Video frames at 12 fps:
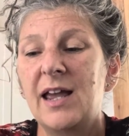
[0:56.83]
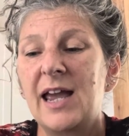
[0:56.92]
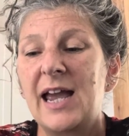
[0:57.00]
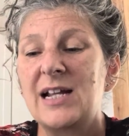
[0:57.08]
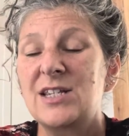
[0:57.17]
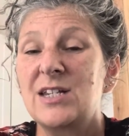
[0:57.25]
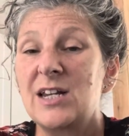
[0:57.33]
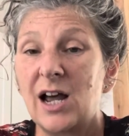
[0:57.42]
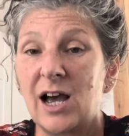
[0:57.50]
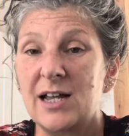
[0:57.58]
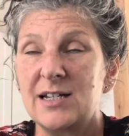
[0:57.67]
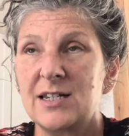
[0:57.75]
It's
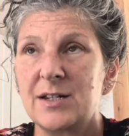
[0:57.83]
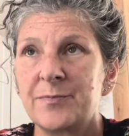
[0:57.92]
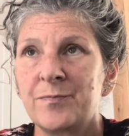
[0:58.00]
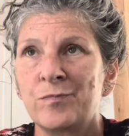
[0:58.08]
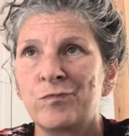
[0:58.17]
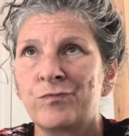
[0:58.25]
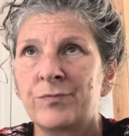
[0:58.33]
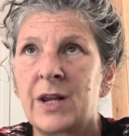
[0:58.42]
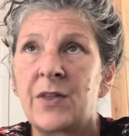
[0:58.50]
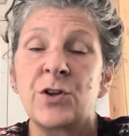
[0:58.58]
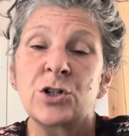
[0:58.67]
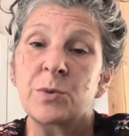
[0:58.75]
not,
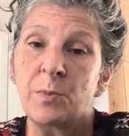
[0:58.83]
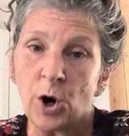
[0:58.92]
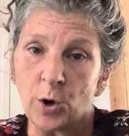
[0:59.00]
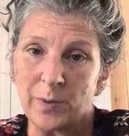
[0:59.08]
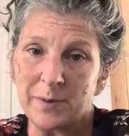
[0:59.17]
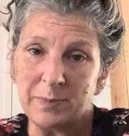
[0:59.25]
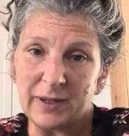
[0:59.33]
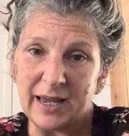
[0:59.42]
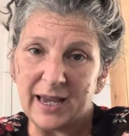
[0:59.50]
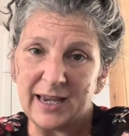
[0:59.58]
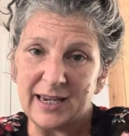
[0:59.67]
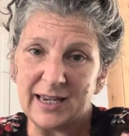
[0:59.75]
there's a part we
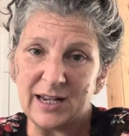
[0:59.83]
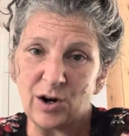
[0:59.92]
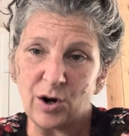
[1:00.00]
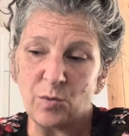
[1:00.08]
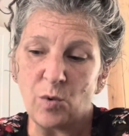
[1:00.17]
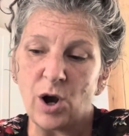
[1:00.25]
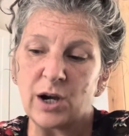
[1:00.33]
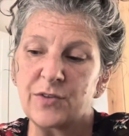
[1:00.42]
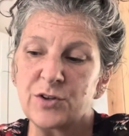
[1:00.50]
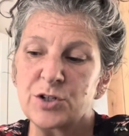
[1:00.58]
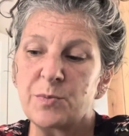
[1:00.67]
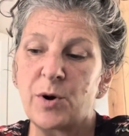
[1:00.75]
play in our walk,
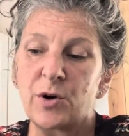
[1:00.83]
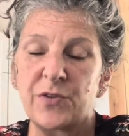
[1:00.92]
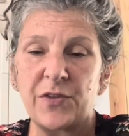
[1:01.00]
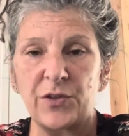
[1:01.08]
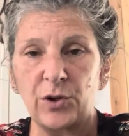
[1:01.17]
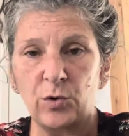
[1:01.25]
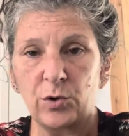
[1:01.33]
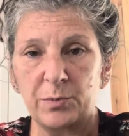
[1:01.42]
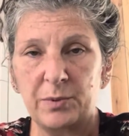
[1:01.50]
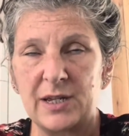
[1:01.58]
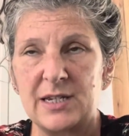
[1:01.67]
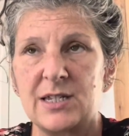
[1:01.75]
there's a part that the Lord
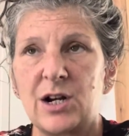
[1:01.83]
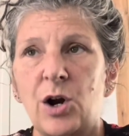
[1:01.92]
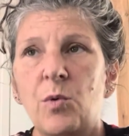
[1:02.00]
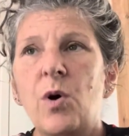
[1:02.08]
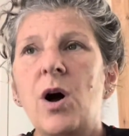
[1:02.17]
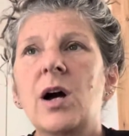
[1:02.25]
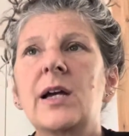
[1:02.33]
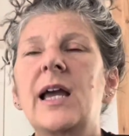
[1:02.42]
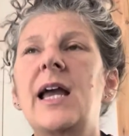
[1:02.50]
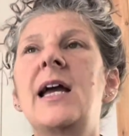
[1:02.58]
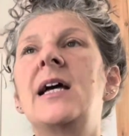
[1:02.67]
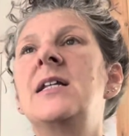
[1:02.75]
plays in our
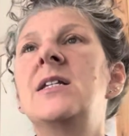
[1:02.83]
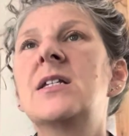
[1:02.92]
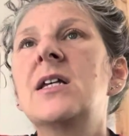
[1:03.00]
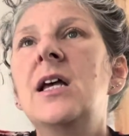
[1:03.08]
walk. And